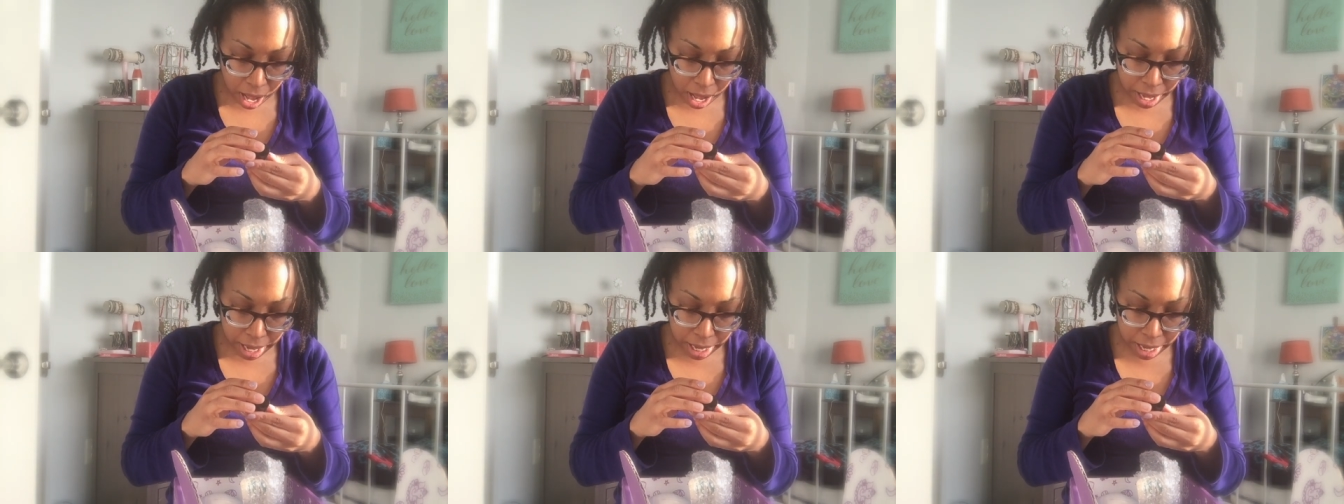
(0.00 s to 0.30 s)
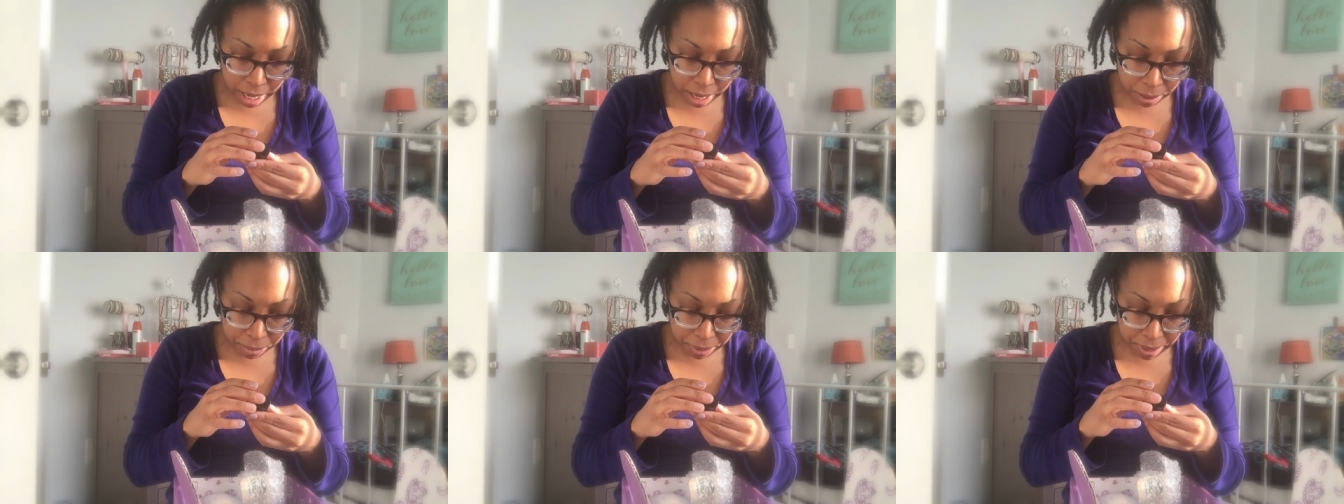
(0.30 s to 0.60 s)

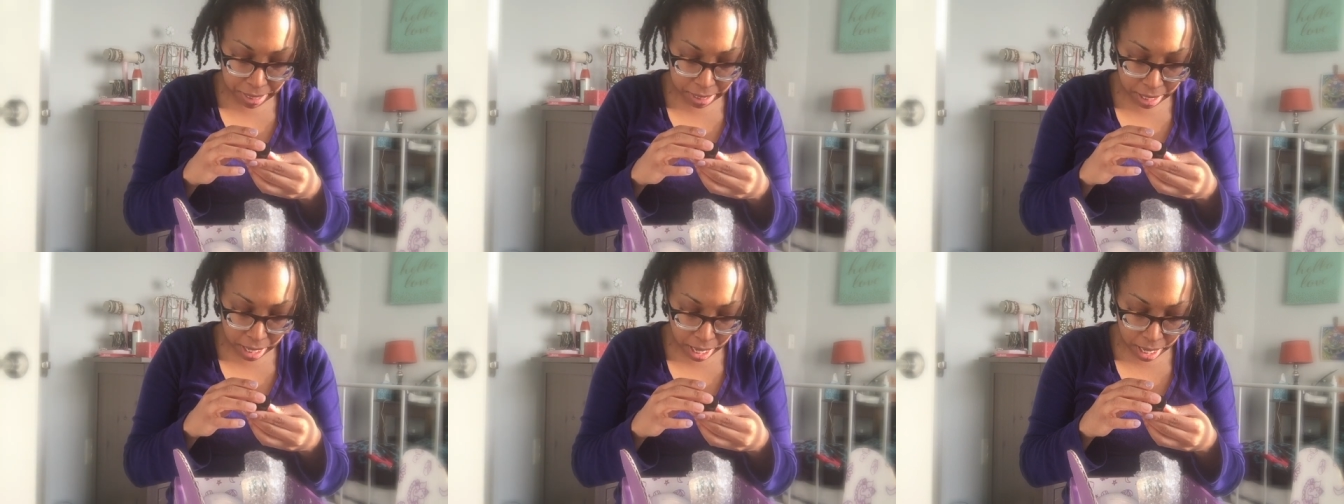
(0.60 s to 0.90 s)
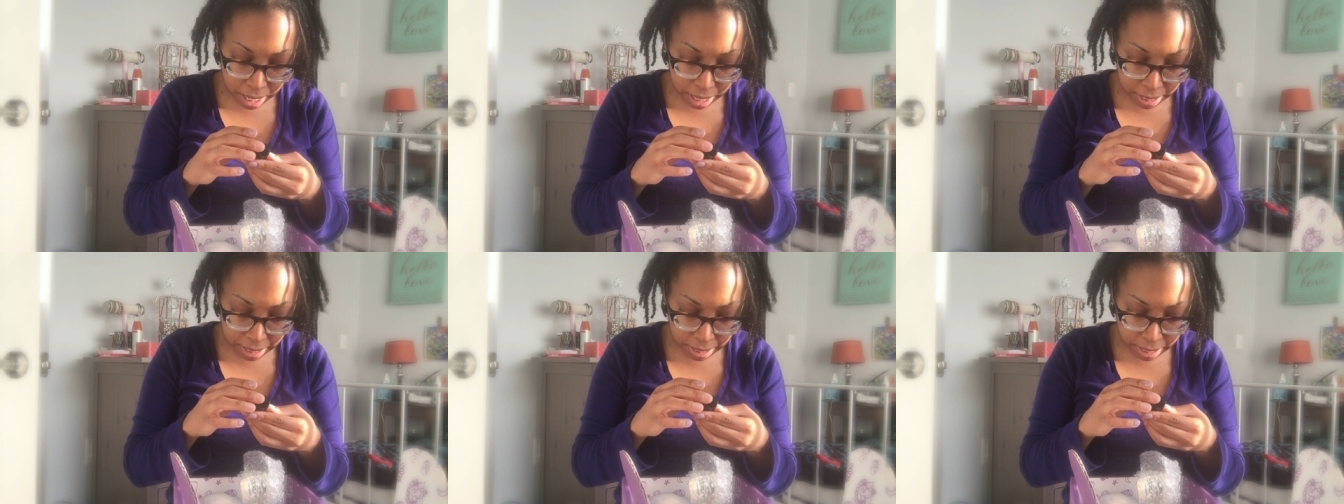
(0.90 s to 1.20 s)

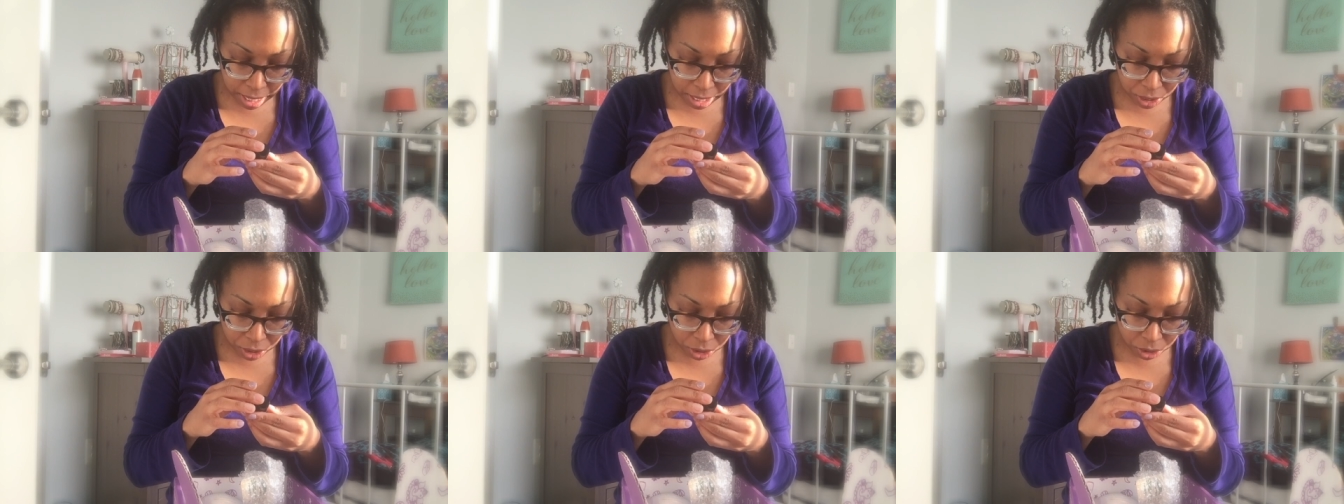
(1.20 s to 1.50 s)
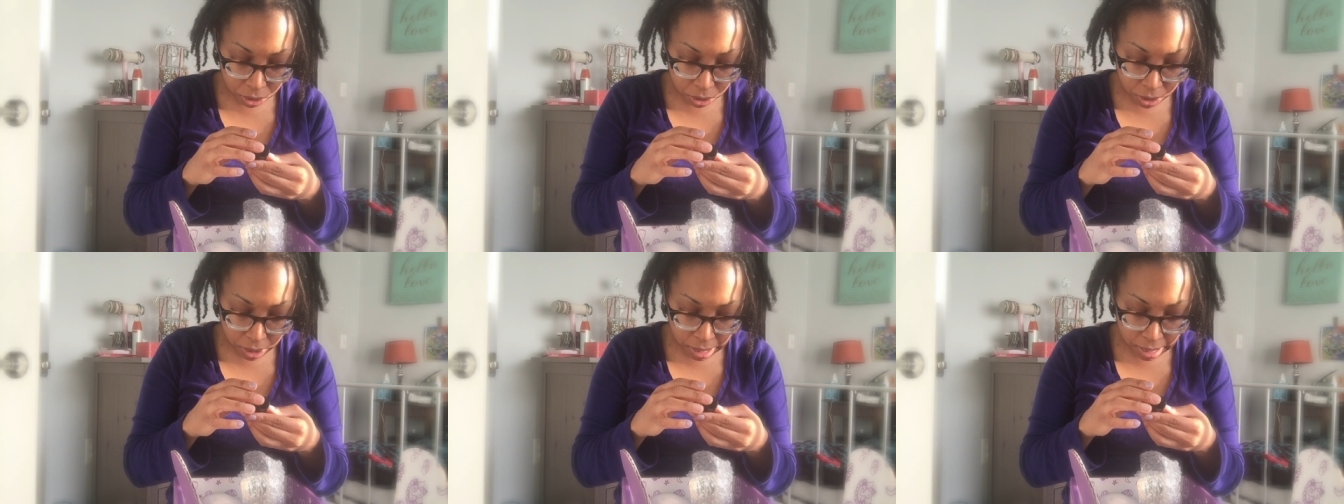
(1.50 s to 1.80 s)
Ahimsa
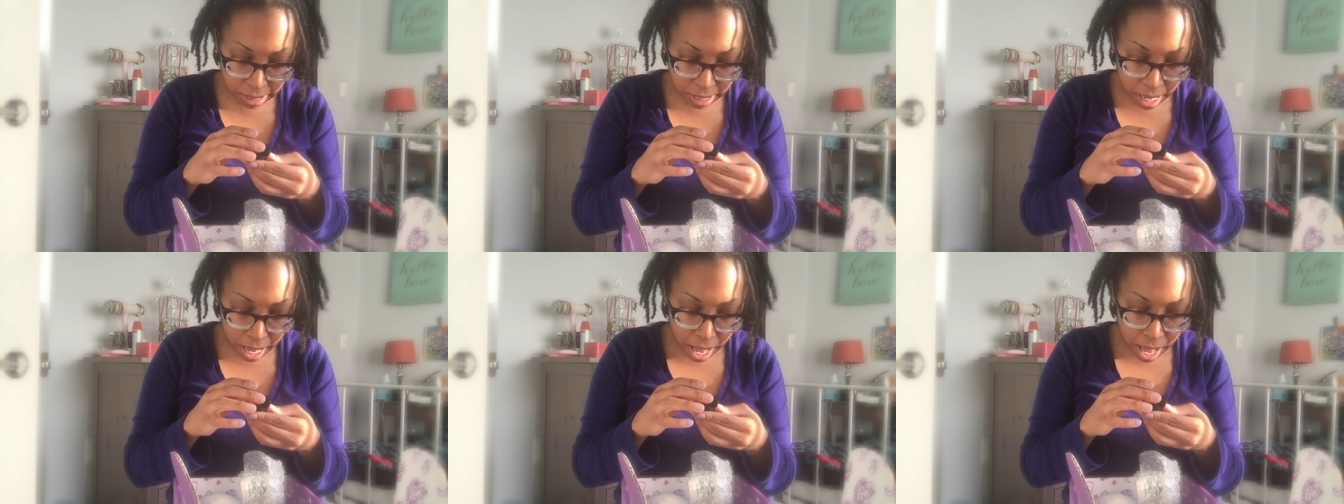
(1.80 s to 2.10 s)
Essentials.